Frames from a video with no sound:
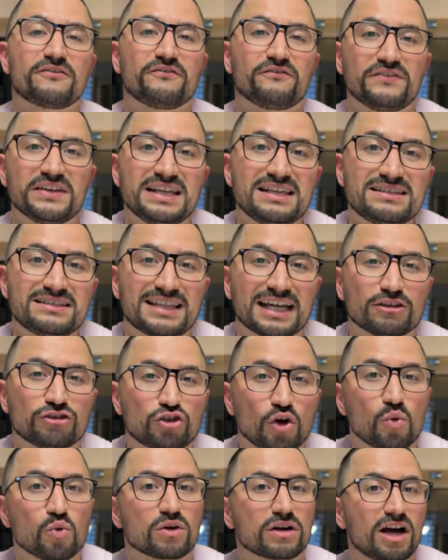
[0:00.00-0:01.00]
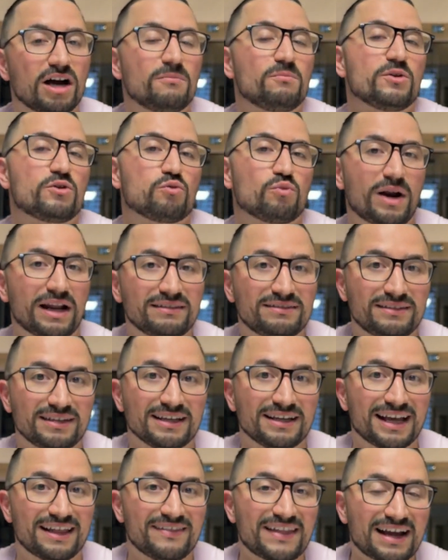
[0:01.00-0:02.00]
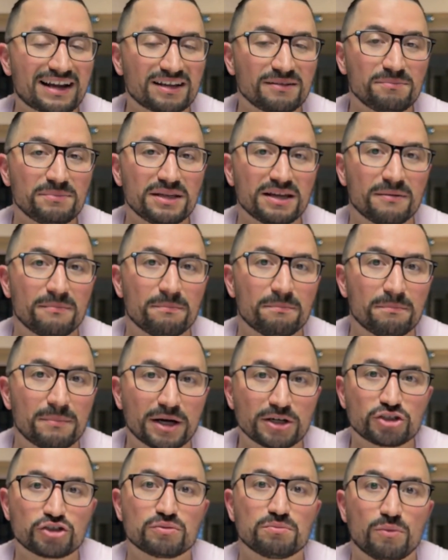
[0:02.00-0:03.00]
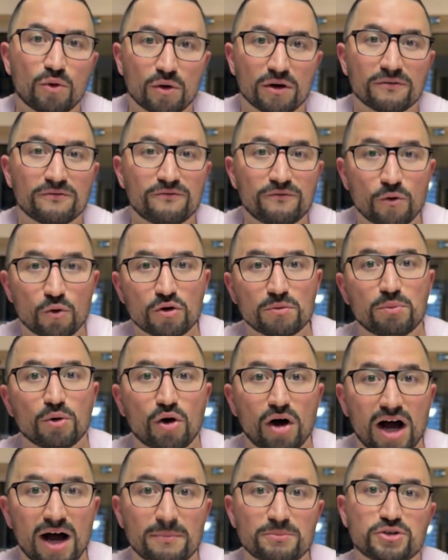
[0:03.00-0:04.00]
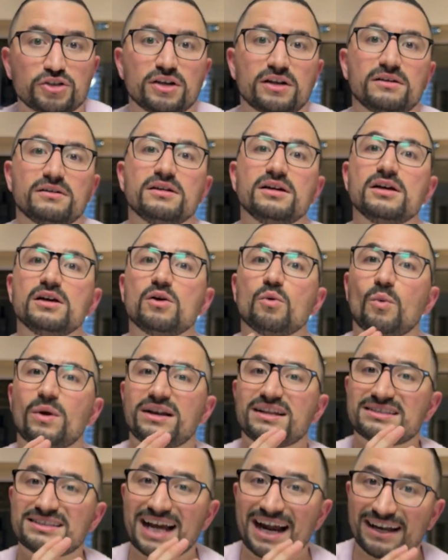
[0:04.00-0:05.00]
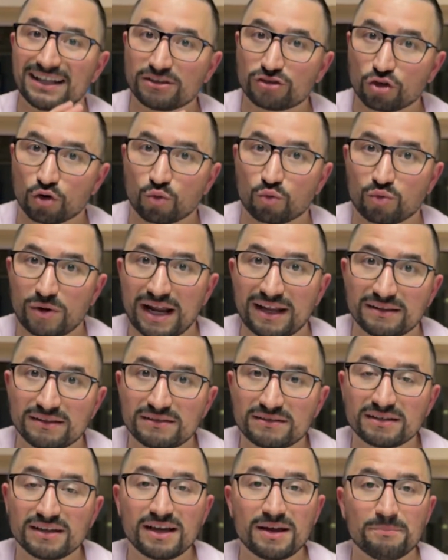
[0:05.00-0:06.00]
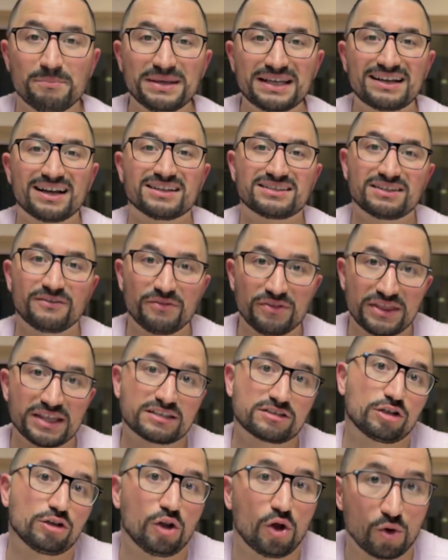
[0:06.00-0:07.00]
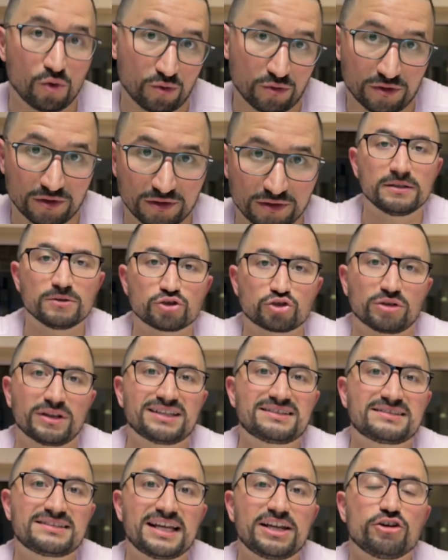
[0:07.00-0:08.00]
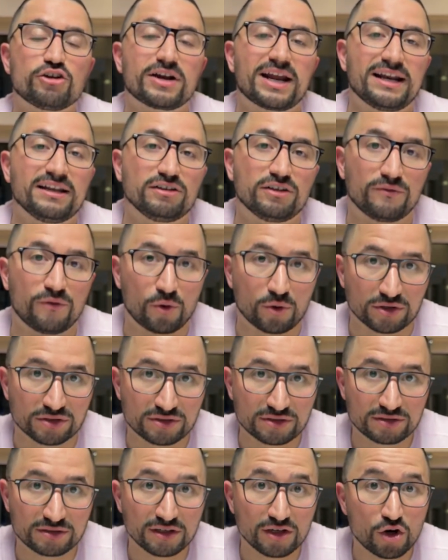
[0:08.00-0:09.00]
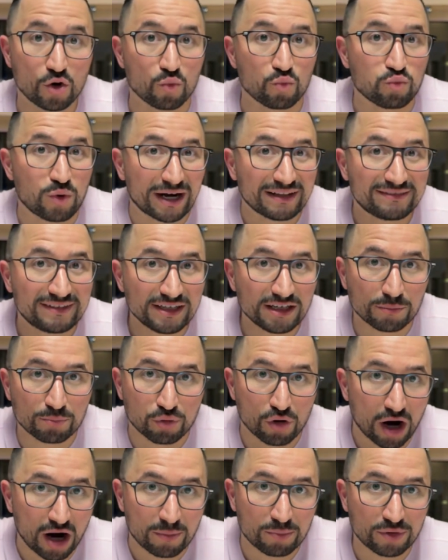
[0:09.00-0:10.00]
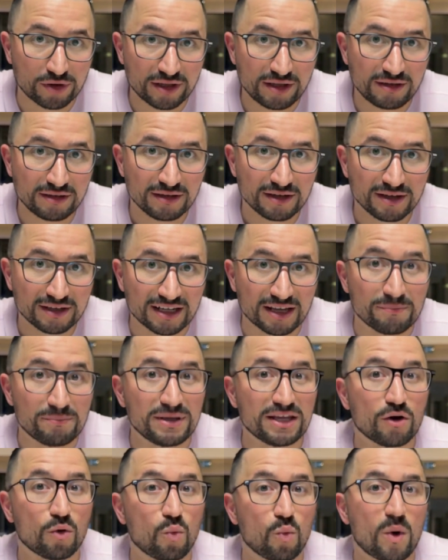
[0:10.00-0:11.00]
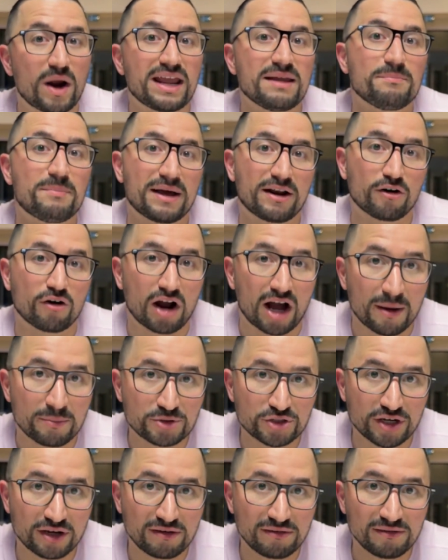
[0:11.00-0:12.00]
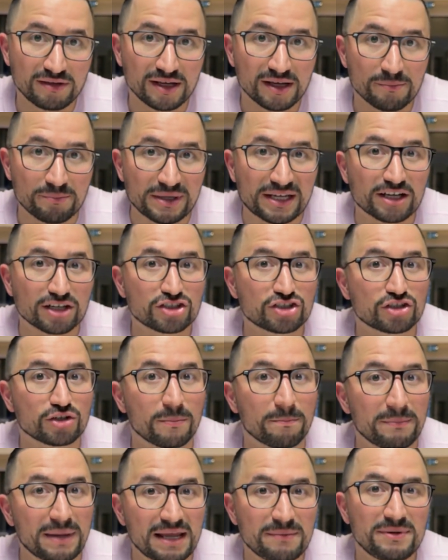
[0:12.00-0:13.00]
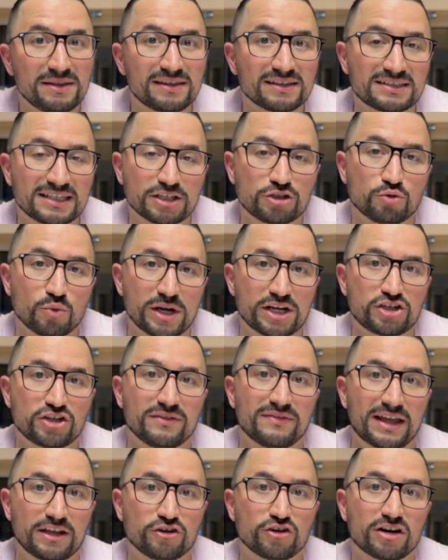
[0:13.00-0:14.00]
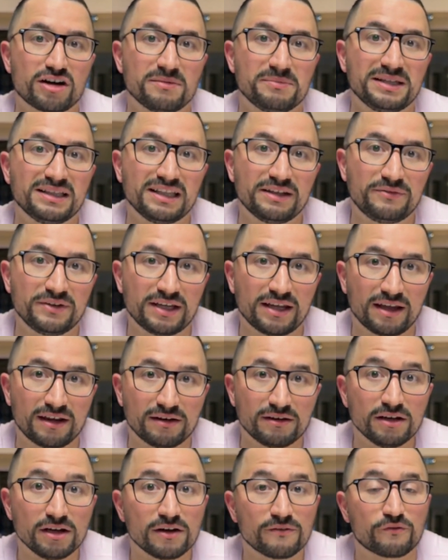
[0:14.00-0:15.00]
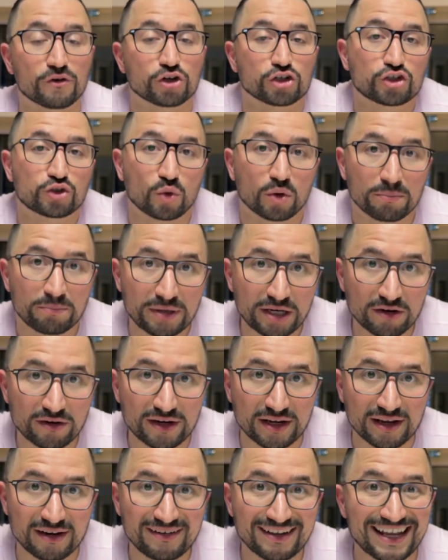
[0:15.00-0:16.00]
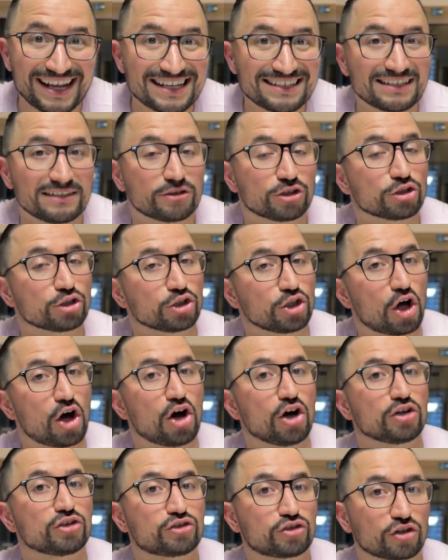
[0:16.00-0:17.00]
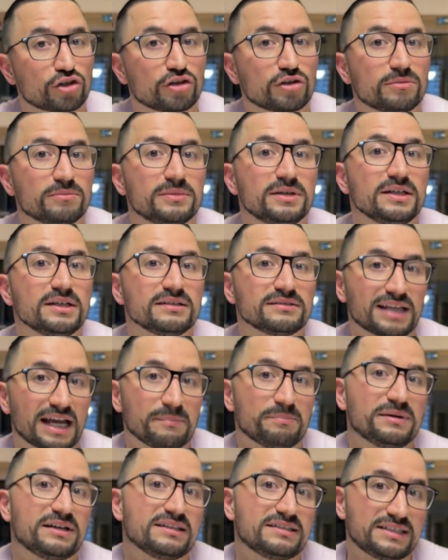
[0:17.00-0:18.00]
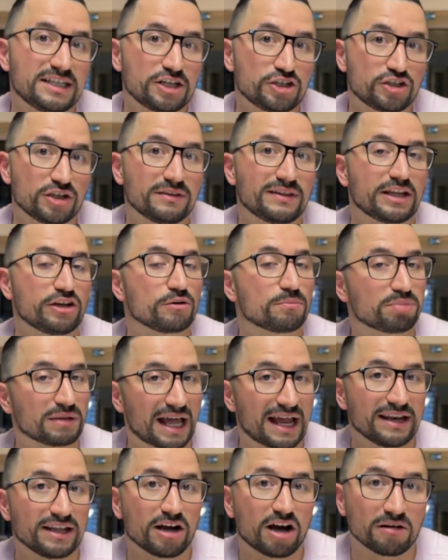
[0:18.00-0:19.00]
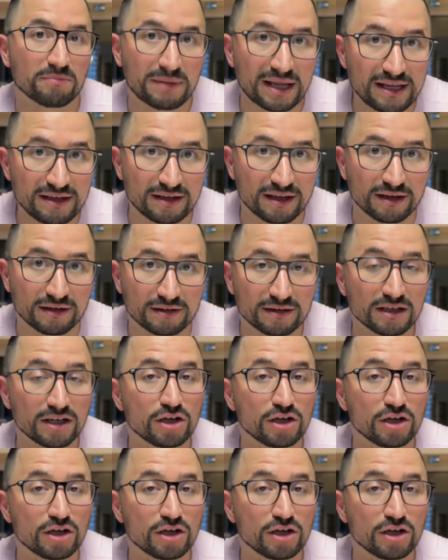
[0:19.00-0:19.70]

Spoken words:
fees that don't come with renting, and that can be a much more affordable option when deciding to rent because of this alone. So let's say you're getting divorced. Renting a property can be a way better option because maybe the situation that you're going to be living in for a short period isn't a long-term type of decision that you're planning on making.